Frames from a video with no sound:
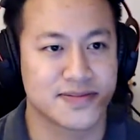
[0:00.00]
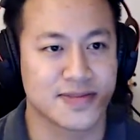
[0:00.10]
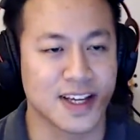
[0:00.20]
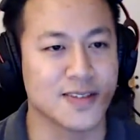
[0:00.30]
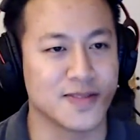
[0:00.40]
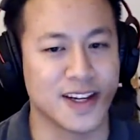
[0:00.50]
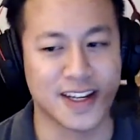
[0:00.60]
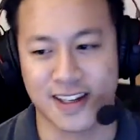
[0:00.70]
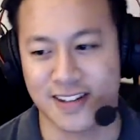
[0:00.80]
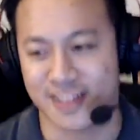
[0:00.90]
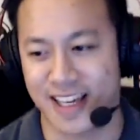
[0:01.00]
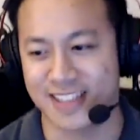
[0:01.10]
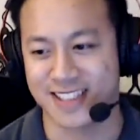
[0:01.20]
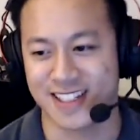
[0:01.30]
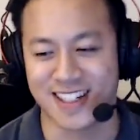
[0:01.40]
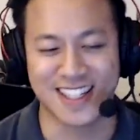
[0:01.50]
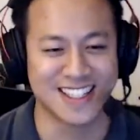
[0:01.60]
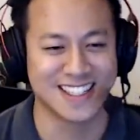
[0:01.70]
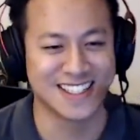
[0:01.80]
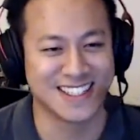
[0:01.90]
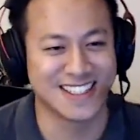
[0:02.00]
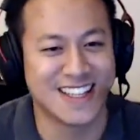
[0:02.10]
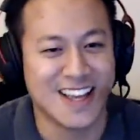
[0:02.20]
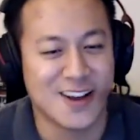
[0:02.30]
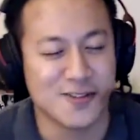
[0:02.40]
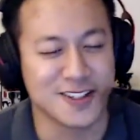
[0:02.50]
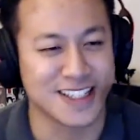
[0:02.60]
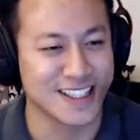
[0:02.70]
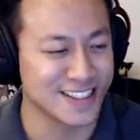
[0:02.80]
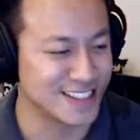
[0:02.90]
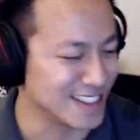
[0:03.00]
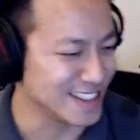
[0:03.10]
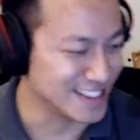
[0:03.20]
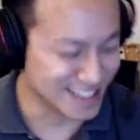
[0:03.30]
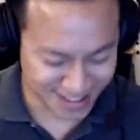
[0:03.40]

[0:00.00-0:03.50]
Oh, there you go. Okay, I just saw it. We'll get used to this.